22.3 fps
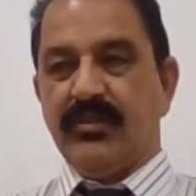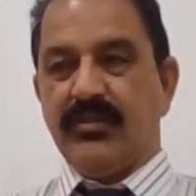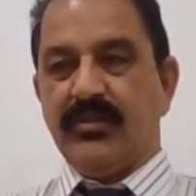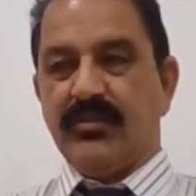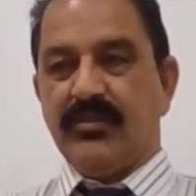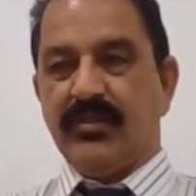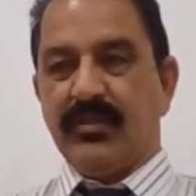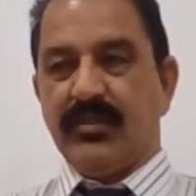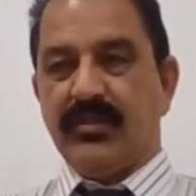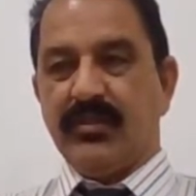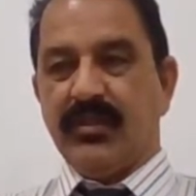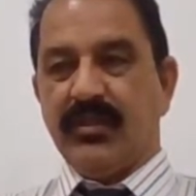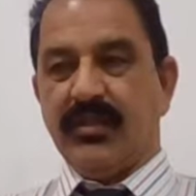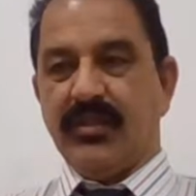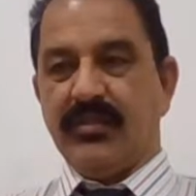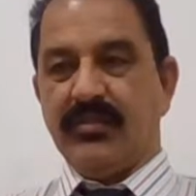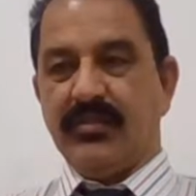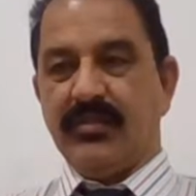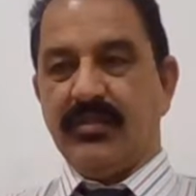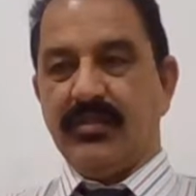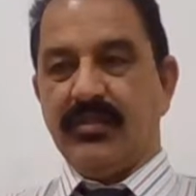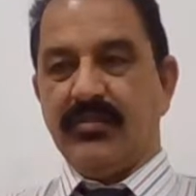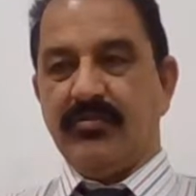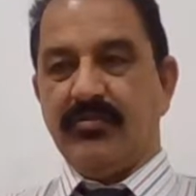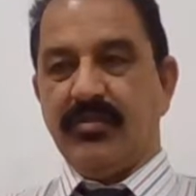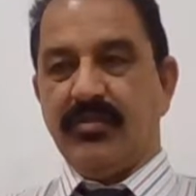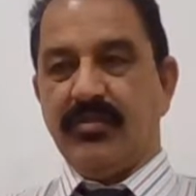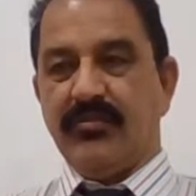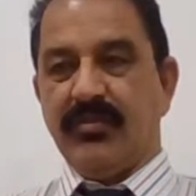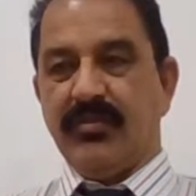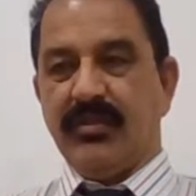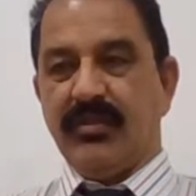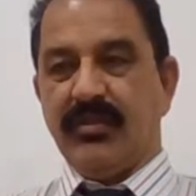such as these
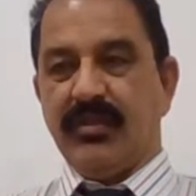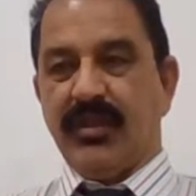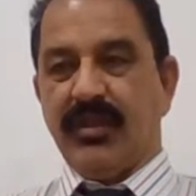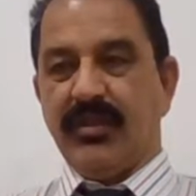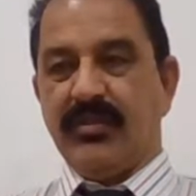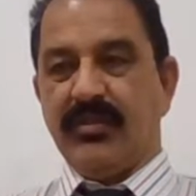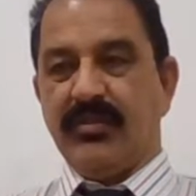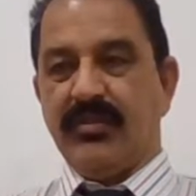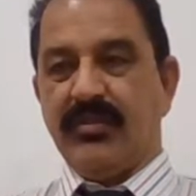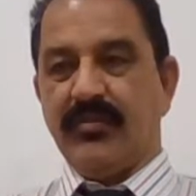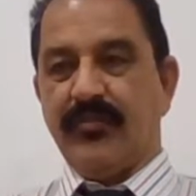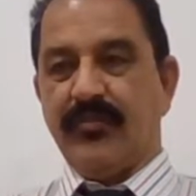between tiles.